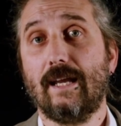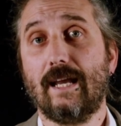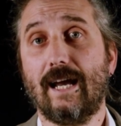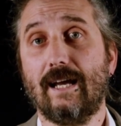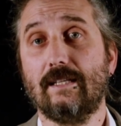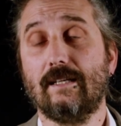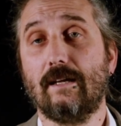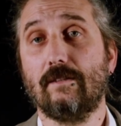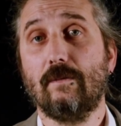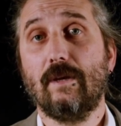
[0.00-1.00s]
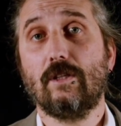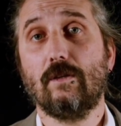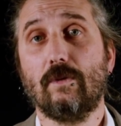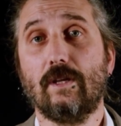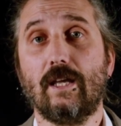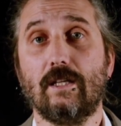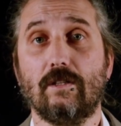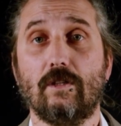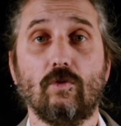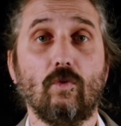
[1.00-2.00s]
and information
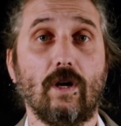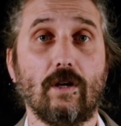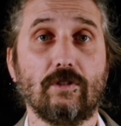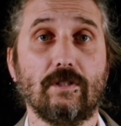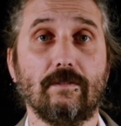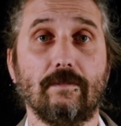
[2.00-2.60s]
related to drugs.